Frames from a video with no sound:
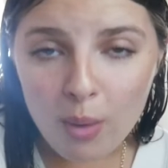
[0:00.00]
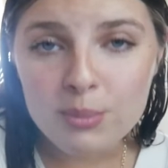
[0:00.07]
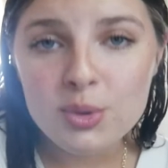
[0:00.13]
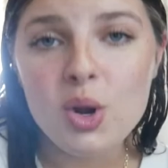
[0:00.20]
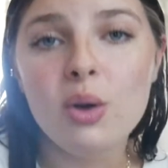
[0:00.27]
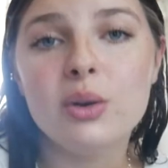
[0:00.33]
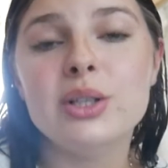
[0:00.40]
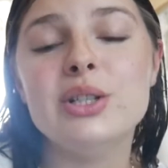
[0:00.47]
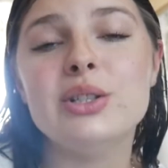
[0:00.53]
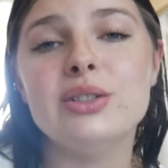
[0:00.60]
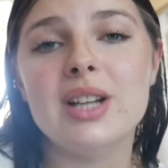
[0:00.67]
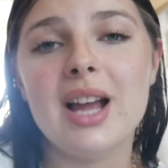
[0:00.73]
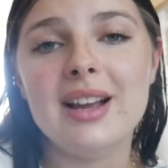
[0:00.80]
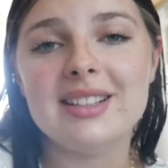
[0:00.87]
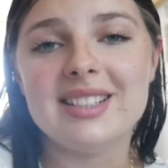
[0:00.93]
I'm not gonna do
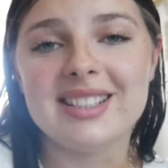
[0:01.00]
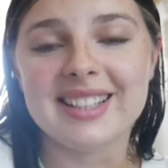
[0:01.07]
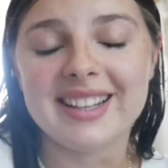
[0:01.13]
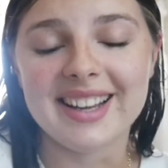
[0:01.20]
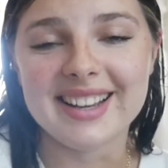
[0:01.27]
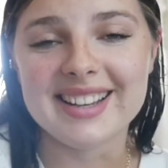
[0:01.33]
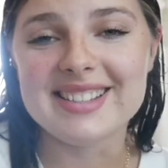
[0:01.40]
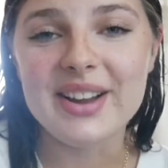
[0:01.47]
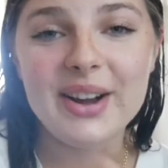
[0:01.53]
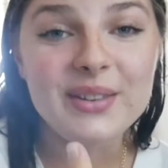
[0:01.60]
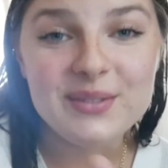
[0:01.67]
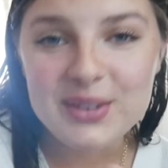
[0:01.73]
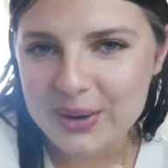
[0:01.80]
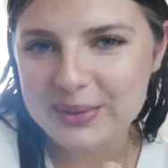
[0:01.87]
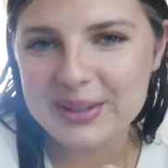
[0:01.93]
next, because I
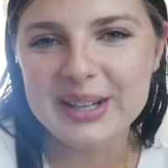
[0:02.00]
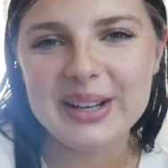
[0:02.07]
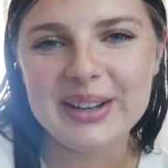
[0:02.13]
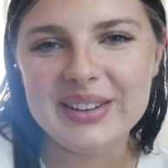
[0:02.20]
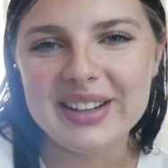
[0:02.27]
have no clue.